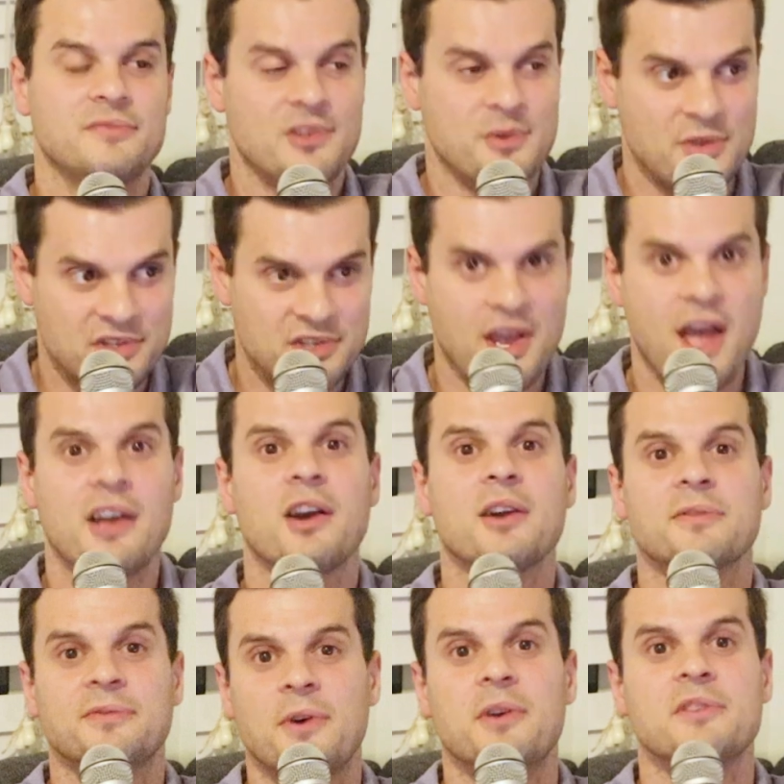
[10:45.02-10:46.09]
Do we check
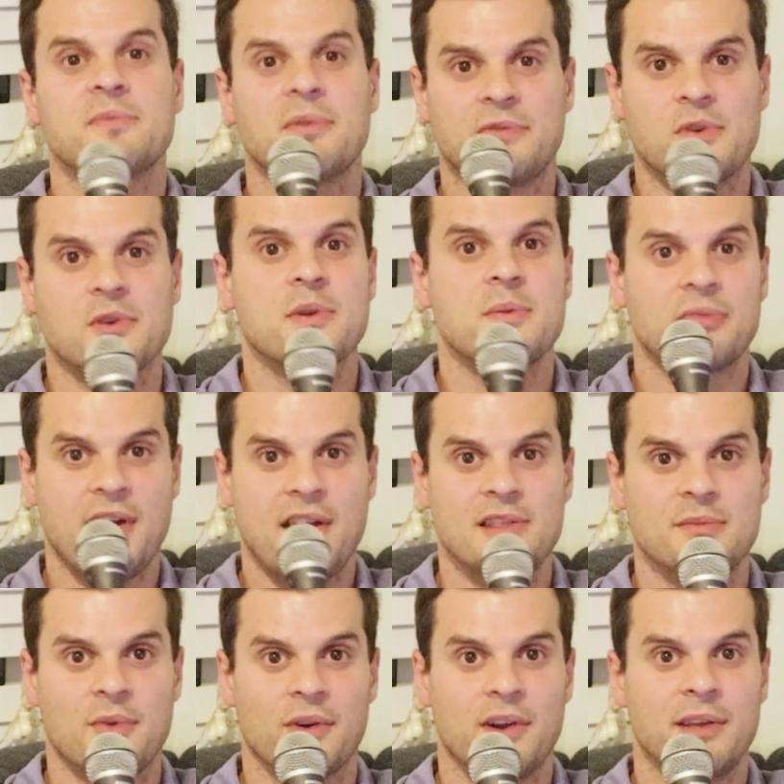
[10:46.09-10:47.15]
our phones before we pray in
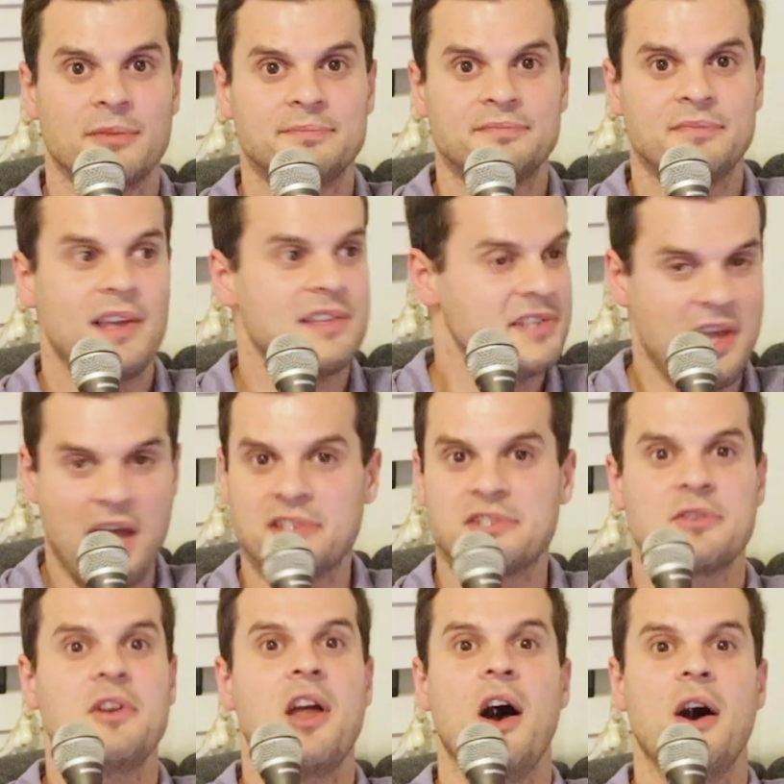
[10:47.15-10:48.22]
the morning? It's yes
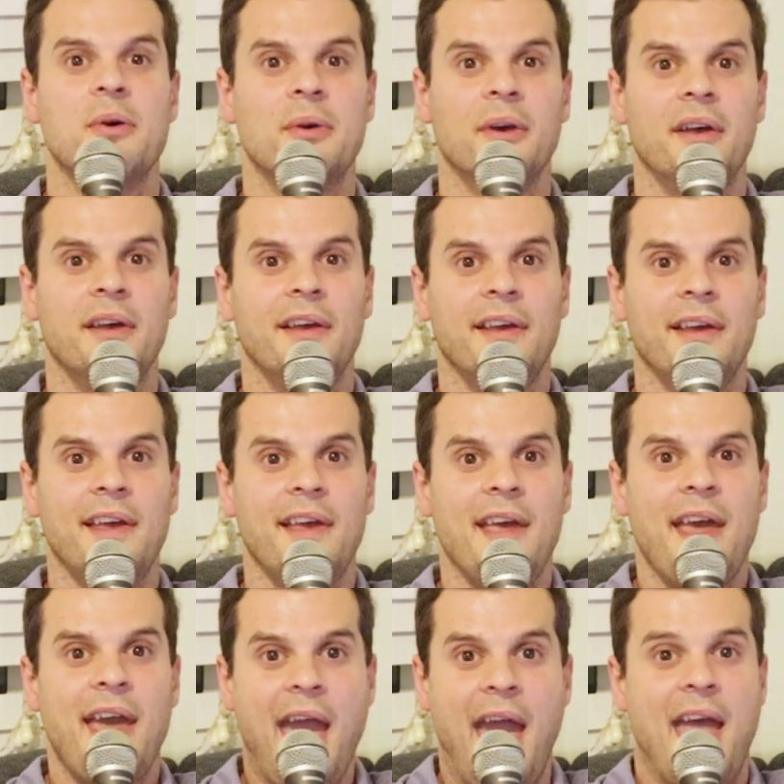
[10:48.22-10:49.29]
or no.
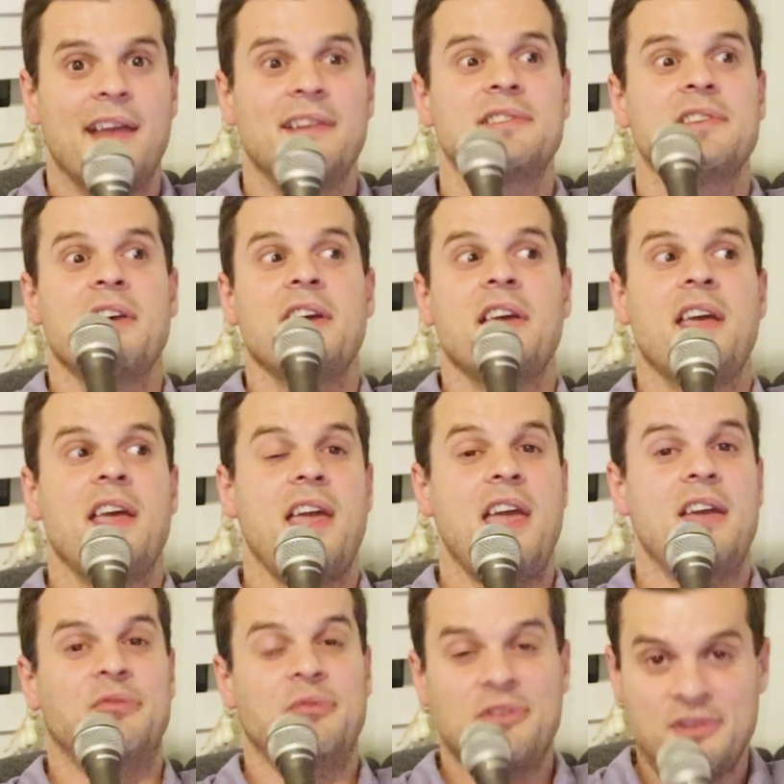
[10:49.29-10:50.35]
And
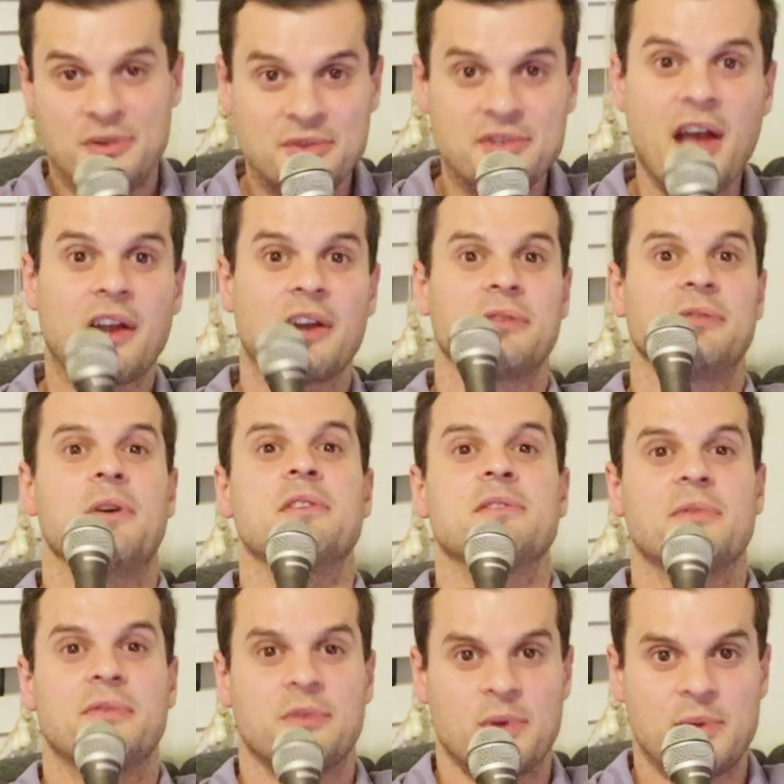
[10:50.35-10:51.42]
if we do check our phones
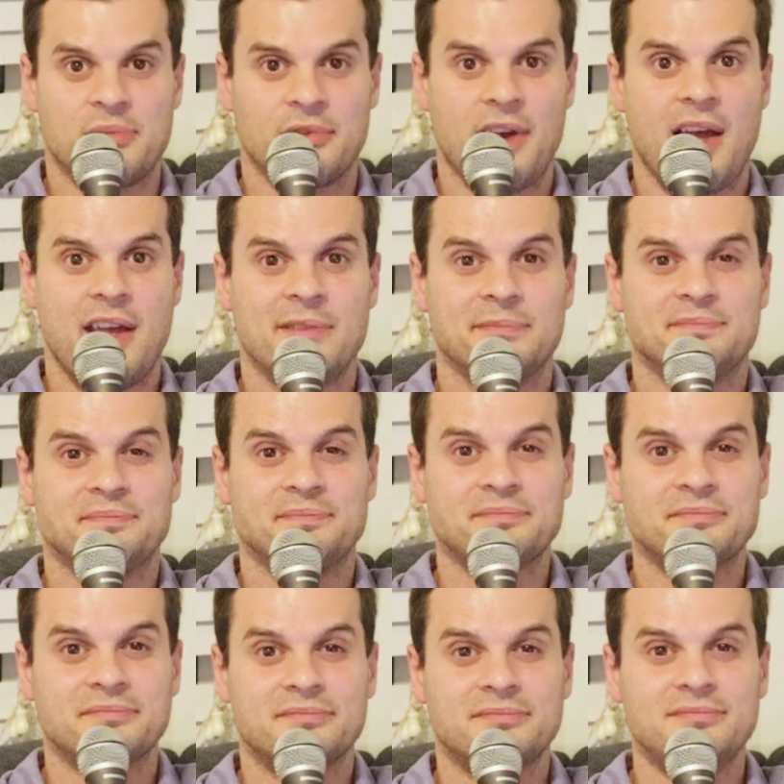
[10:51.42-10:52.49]
before we pray,
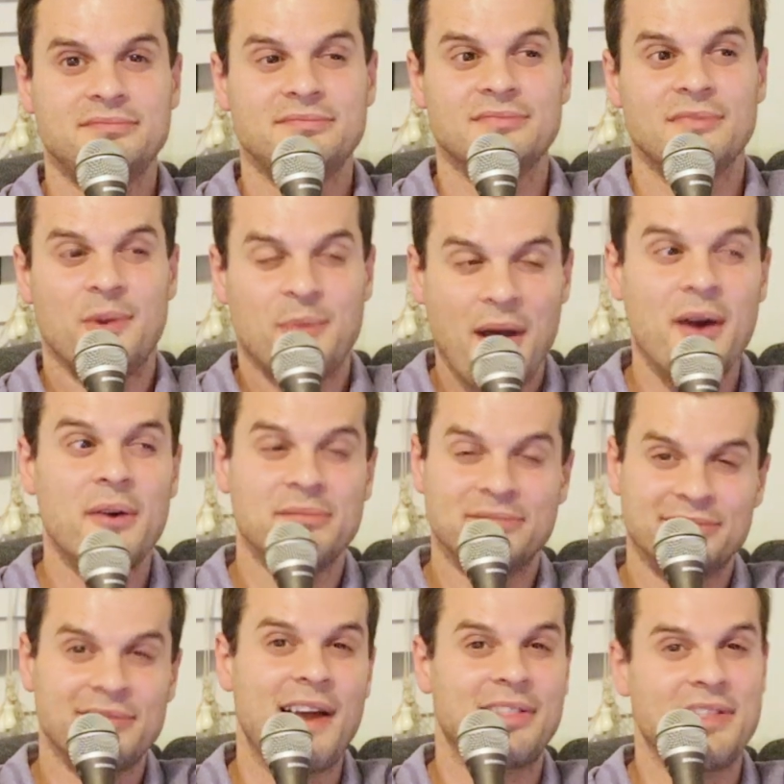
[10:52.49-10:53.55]
well,
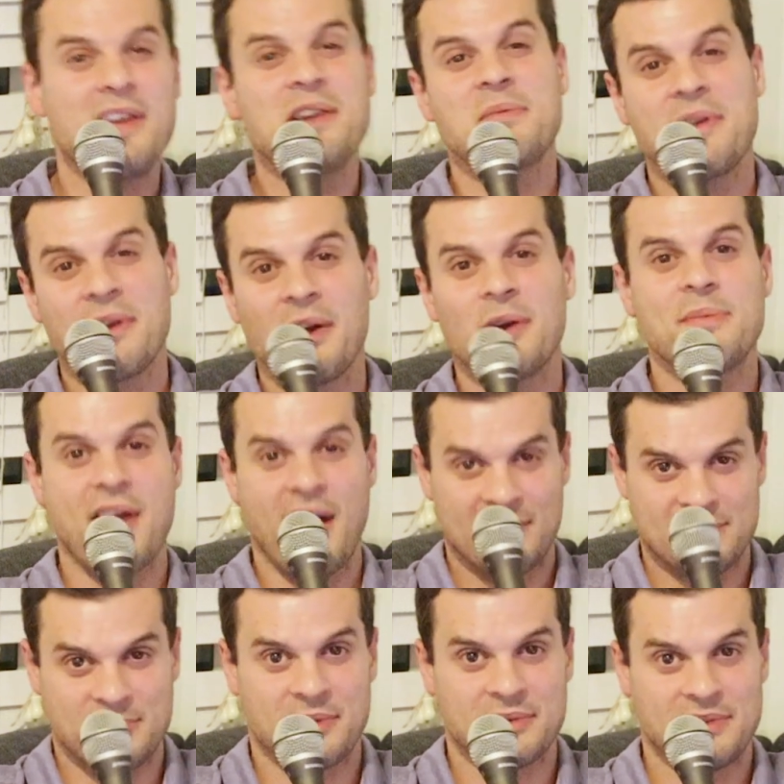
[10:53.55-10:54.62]
I think we can all be
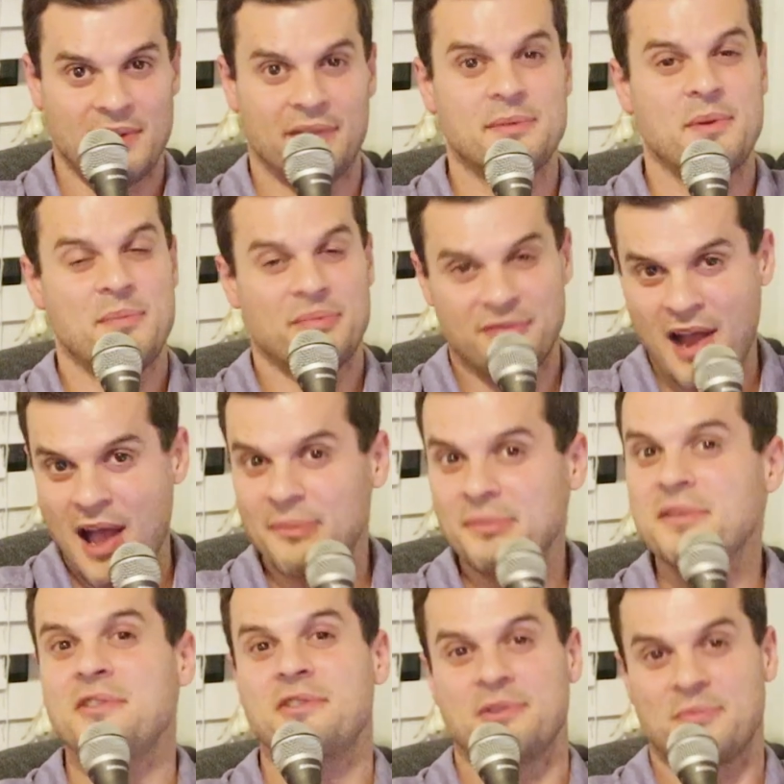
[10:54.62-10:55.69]
honest with ourselves that we
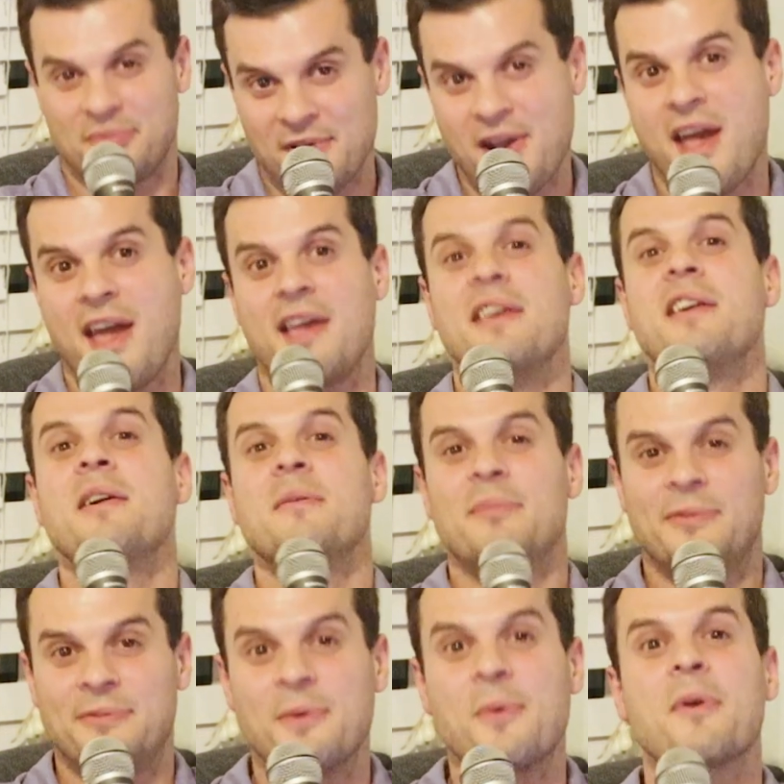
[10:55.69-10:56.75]
probably should pray
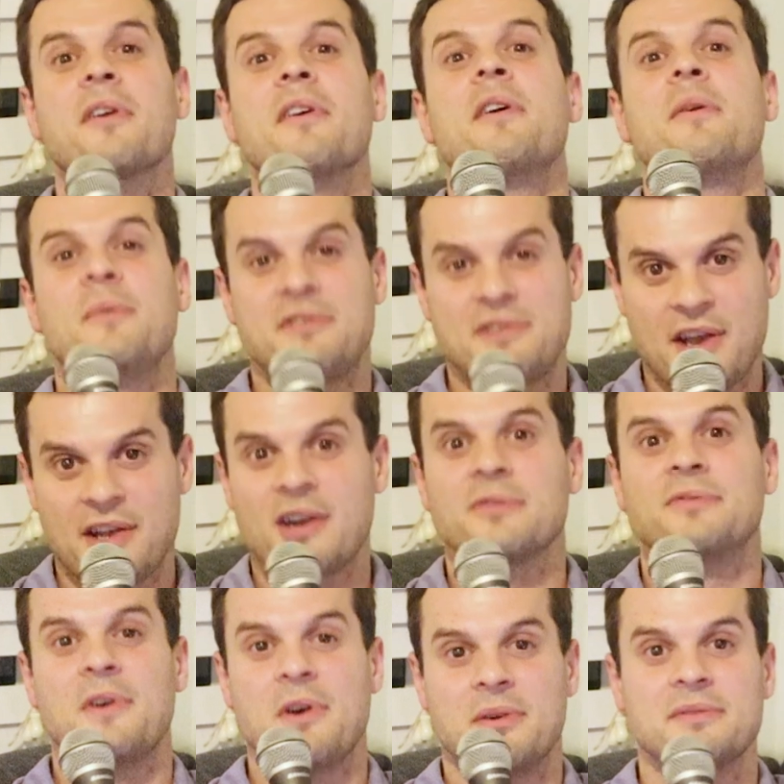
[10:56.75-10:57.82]
before we check our
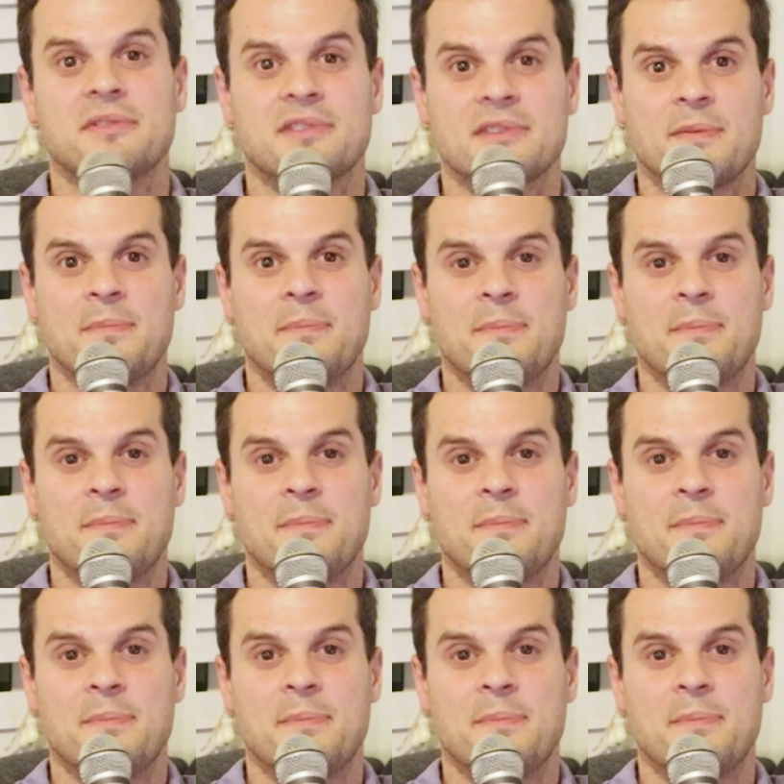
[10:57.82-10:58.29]
phones.